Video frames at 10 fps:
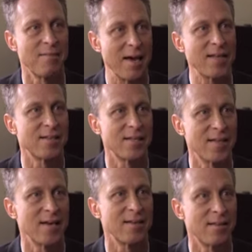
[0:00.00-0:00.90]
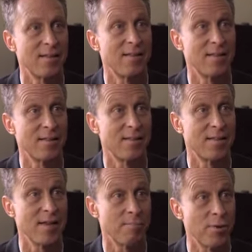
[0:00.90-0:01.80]
in medicine that
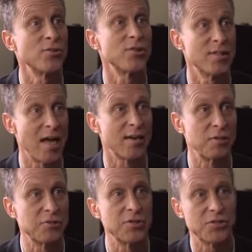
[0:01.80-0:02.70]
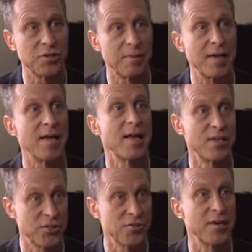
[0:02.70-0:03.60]
the approach to diagnosis should be
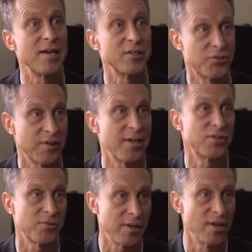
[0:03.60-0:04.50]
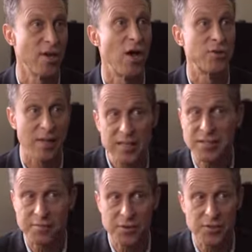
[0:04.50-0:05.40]
history, history, history. So that's the